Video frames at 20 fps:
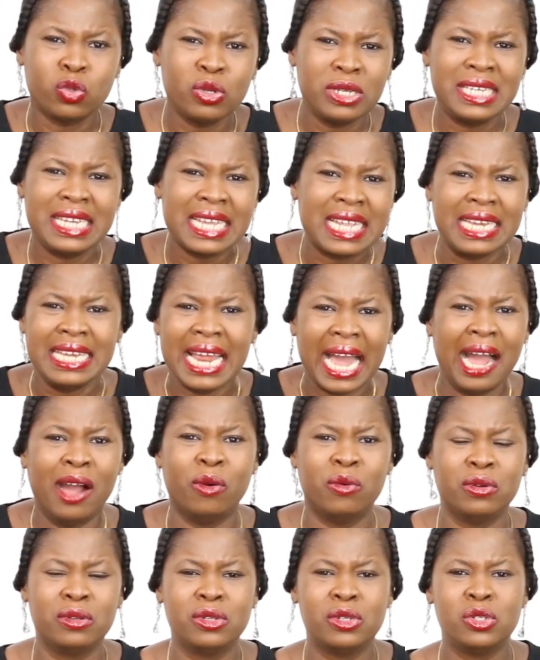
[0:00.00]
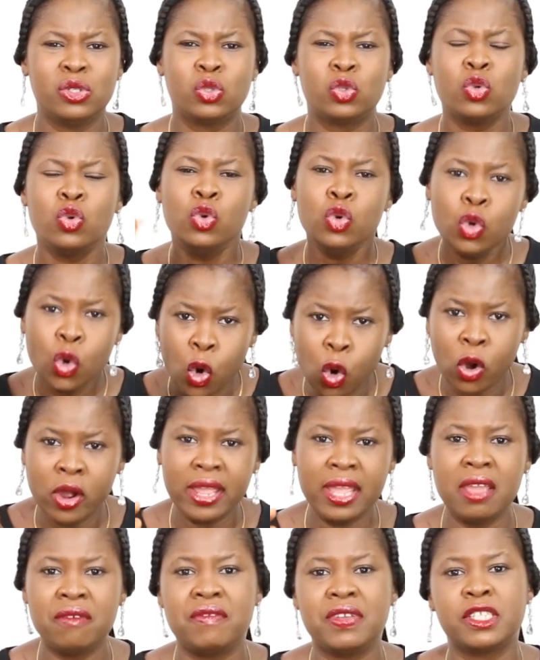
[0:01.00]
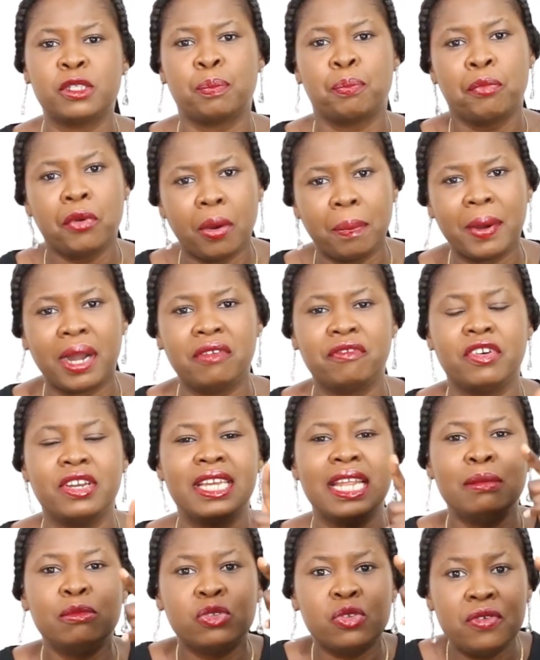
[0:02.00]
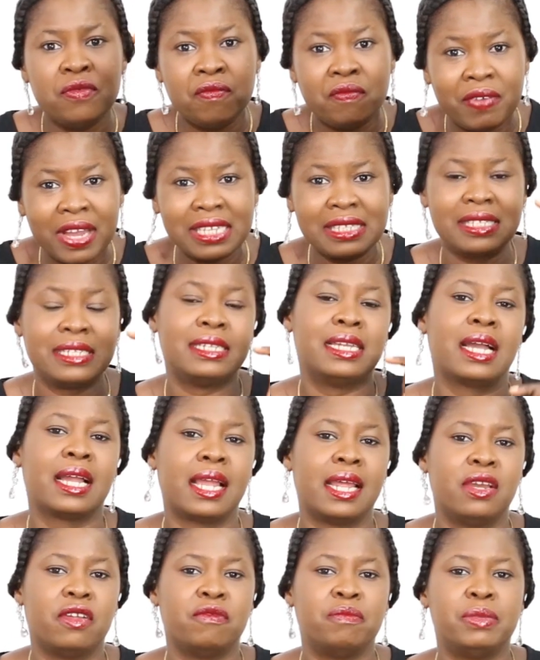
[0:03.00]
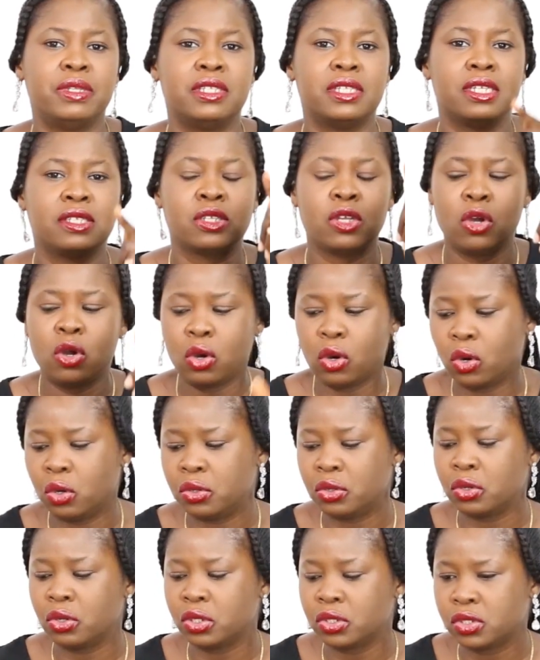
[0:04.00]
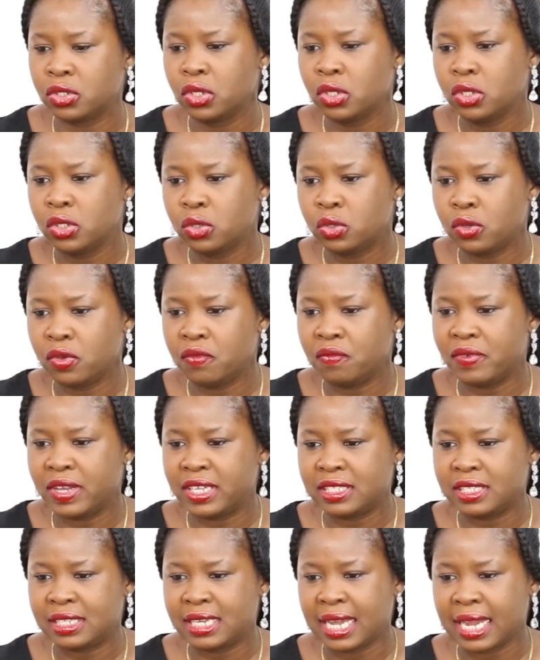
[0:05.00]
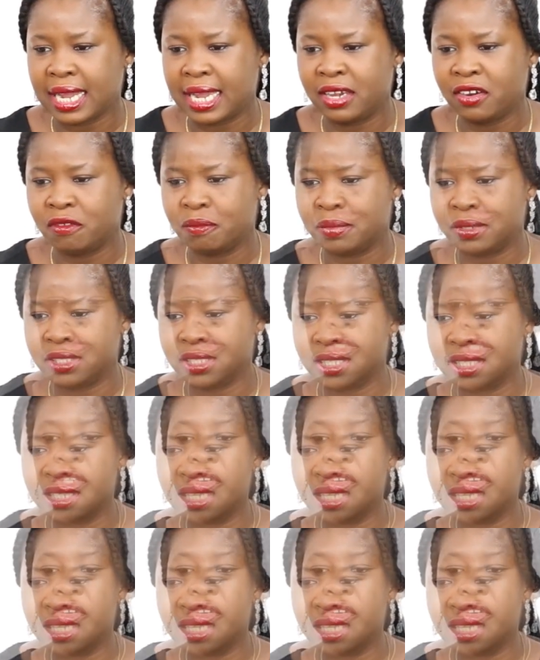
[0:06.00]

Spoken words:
dig down to know if it's proper for them to invest in that kind of business or not to invest in that kind of business.